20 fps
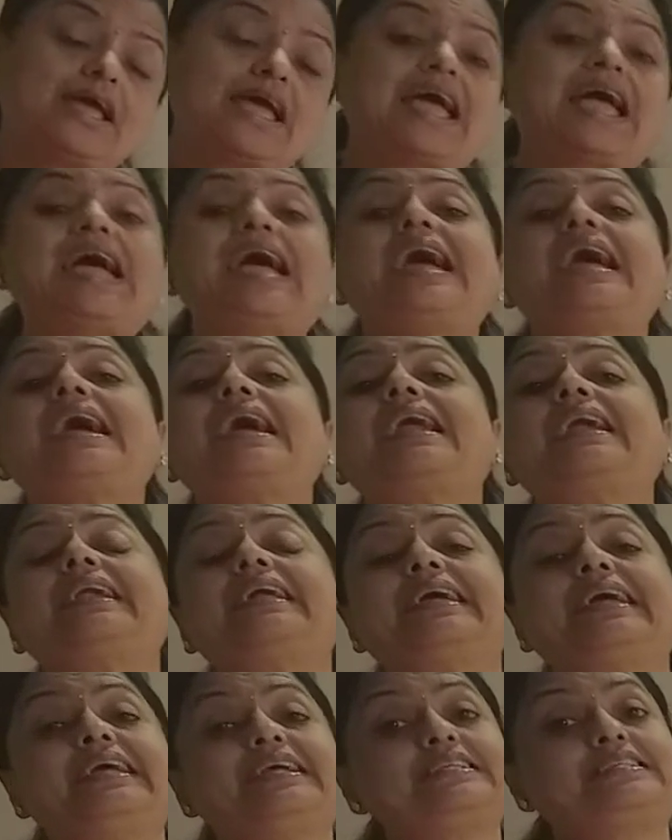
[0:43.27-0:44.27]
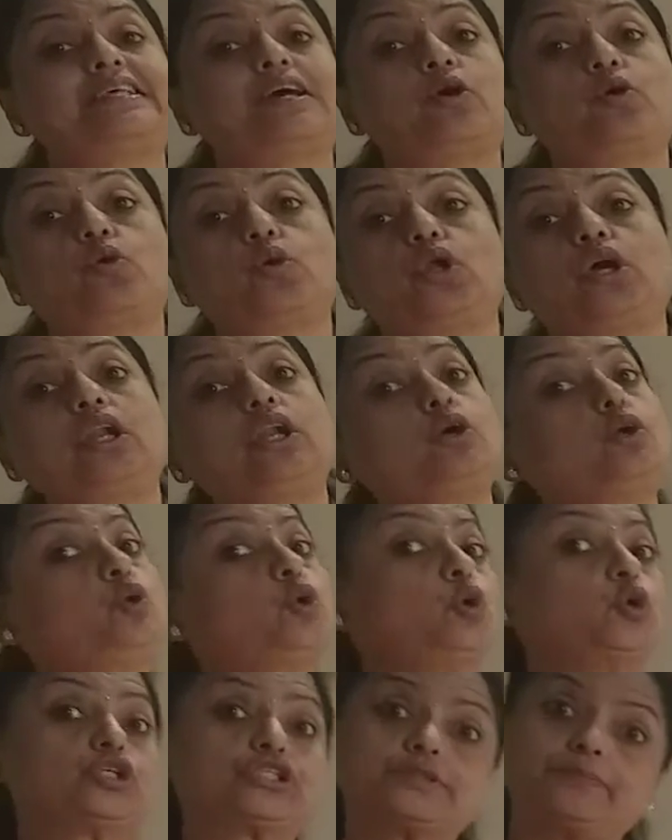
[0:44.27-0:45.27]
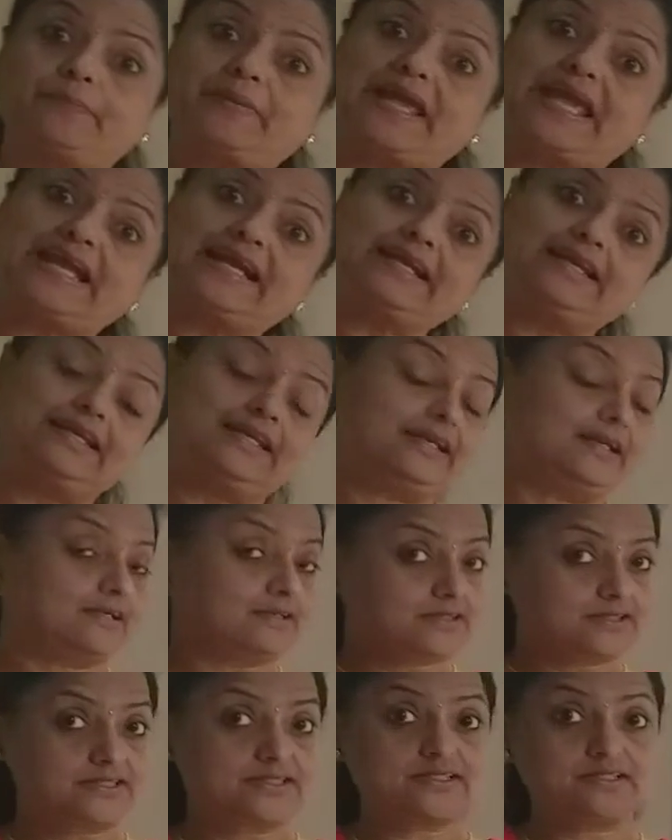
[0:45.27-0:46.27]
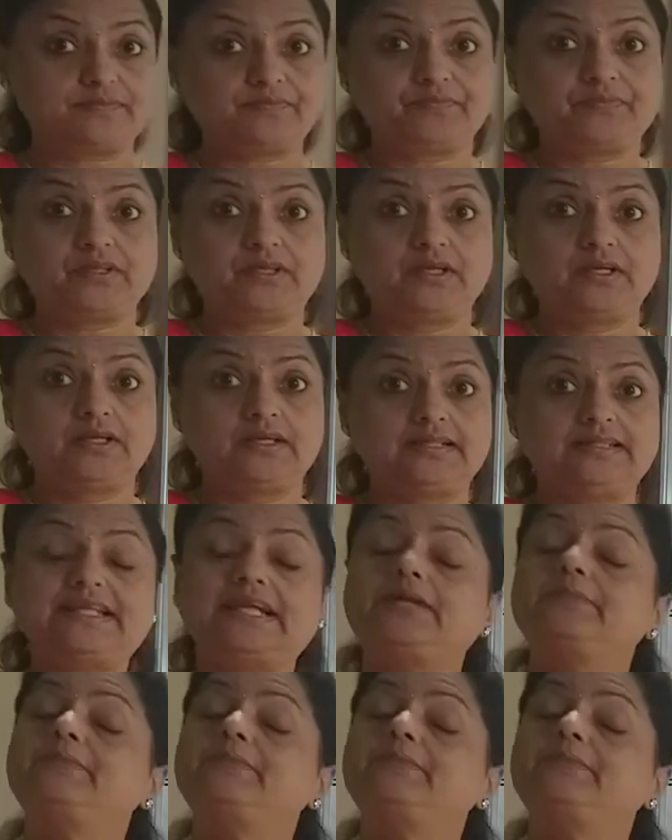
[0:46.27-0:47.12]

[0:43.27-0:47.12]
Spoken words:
and hexagonal close pack layers. That